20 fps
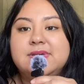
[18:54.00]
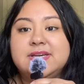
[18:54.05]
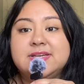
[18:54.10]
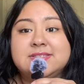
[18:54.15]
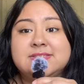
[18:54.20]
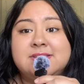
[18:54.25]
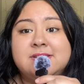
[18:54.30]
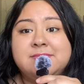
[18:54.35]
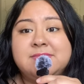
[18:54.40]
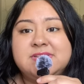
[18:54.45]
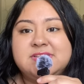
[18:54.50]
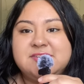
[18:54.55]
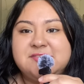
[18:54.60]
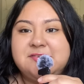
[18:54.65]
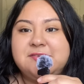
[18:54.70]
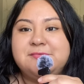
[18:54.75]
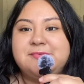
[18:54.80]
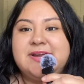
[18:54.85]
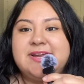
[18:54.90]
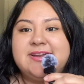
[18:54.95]
Because let me
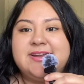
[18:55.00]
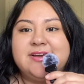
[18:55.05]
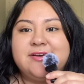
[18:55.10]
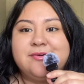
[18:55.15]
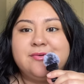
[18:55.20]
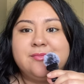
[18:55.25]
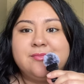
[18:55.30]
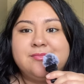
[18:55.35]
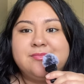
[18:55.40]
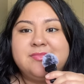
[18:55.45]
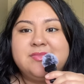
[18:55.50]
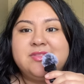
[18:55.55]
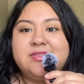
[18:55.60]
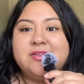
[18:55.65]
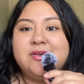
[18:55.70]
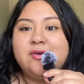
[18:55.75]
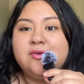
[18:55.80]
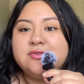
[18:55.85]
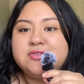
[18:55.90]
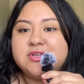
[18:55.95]
tell you right now,
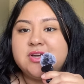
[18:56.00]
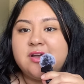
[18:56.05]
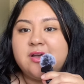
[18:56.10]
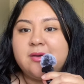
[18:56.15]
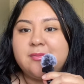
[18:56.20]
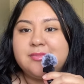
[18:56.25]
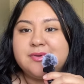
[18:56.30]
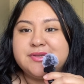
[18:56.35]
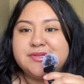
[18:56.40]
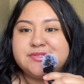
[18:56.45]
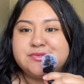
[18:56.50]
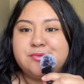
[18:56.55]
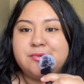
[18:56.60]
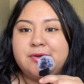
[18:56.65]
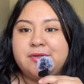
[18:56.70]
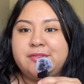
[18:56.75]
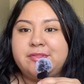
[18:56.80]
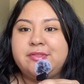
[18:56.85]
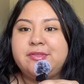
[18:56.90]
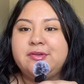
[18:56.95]
no job is
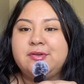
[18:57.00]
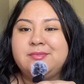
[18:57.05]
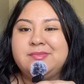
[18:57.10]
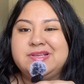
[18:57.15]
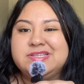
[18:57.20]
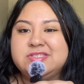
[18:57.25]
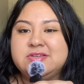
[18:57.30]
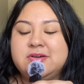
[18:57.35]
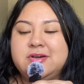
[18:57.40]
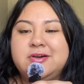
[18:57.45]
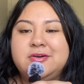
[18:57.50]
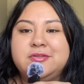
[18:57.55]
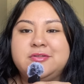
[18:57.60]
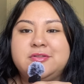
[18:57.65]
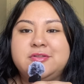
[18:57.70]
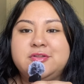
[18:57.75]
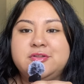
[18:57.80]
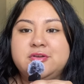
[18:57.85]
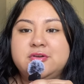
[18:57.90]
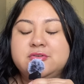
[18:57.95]
worth your mental
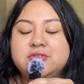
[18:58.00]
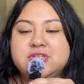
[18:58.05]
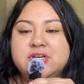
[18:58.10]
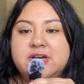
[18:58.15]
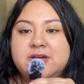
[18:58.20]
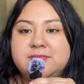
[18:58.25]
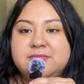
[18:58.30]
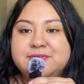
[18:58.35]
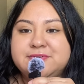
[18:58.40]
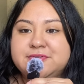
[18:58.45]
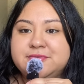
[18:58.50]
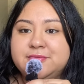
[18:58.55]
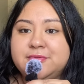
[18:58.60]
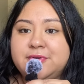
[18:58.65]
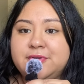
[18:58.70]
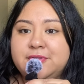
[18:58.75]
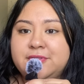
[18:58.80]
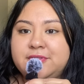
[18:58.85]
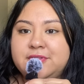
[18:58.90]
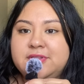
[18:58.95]
health. No job is
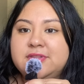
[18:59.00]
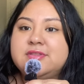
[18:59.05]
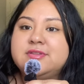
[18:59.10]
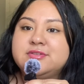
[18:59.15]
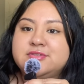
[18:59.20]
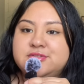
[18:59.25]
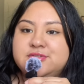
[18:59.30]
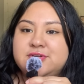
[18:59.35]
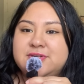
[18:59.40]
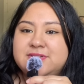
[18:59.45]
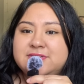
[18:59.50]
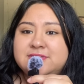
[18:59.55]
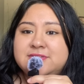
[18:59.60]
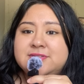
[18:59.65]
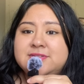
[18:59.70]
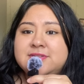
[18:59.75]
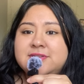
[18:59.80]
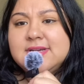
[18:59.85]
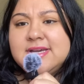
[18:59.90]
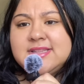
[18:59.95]
worth the
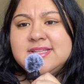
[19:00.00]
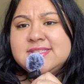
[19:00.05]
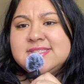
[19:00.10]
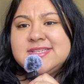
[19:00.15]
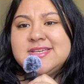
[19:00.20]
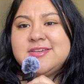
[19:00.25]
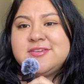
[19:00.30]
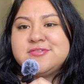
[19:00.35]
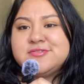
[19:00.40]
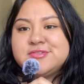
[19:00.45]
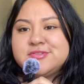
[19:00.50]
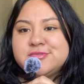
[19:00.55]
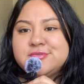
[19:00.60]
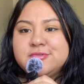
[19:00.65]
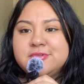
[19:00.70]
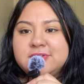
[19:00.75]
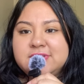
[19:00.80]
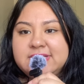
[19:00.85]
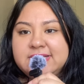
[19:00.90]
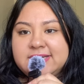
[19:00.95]
stress. And let's say you're in
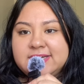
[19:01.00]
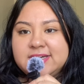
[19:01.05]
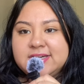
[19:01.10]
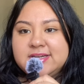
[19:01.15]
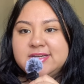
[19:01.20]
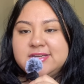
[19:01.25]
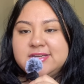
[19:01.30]
school, like